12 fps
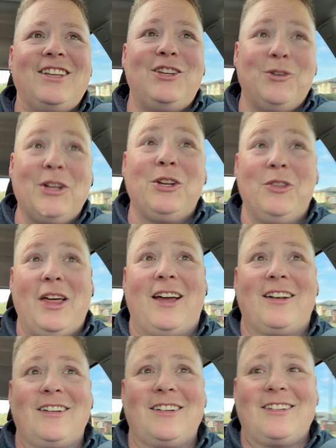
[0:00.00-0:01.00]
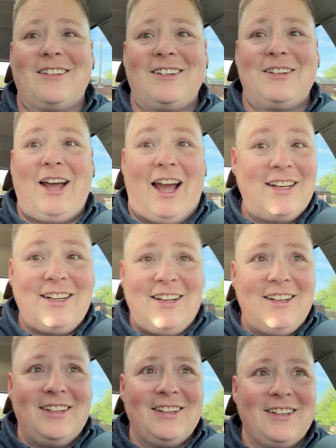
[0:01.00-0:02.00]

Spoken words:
You can do that. I did.